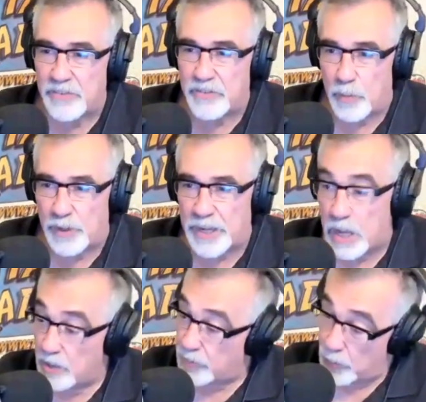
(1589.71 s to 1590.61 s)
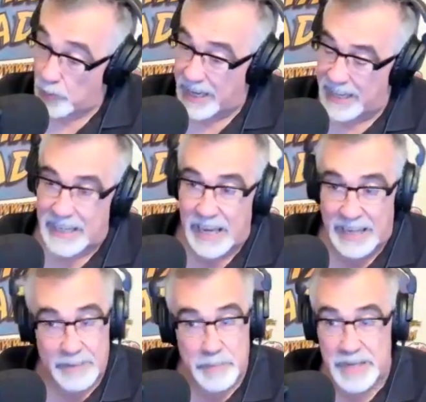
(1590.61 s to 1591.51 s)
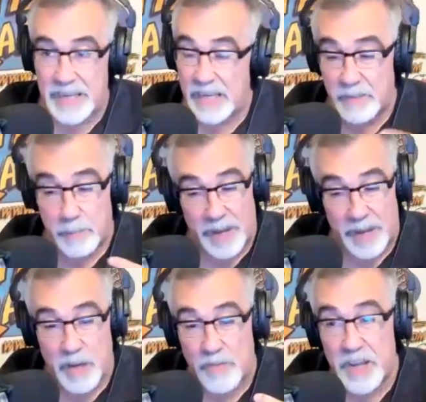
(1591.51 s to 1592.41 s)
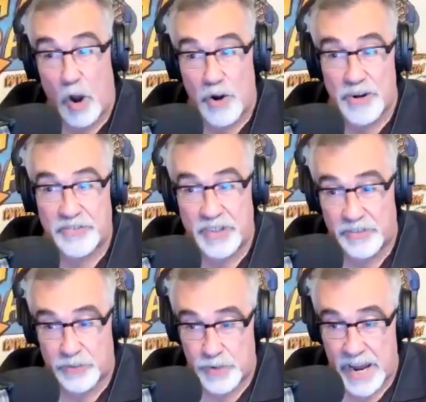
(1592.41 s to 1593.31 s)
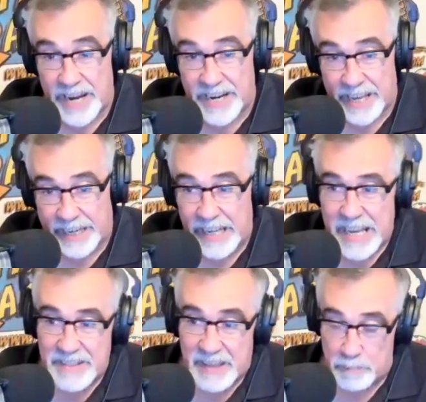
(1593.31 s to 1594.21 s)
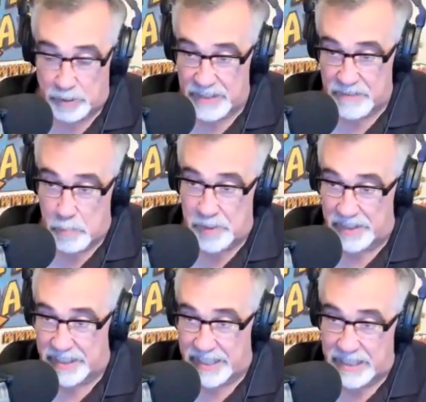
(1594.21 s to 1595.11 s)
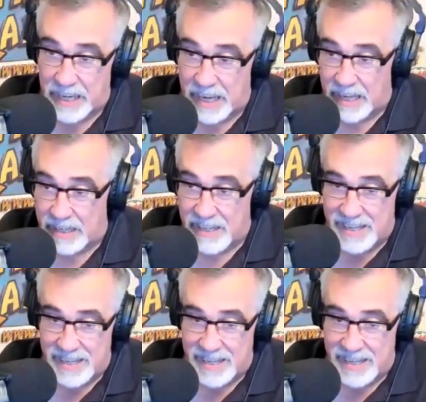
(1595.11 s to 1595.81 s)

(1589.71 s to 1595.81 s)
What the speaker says: So well done. So it can be, depending on the artist that's creating it, that believability and,